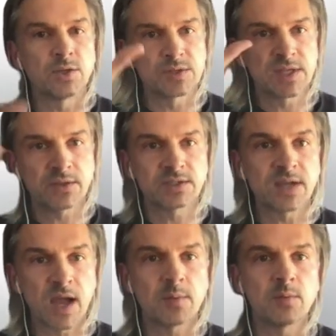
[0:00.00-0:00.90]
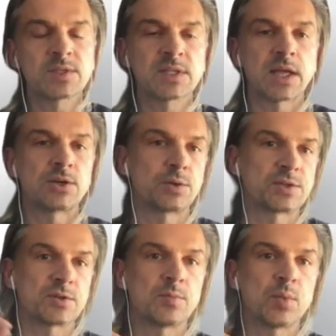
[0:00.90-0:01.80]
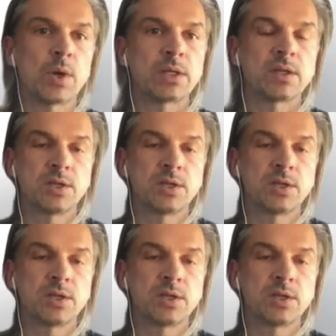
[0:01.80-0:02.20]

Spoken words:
you set the time slider to a certain point,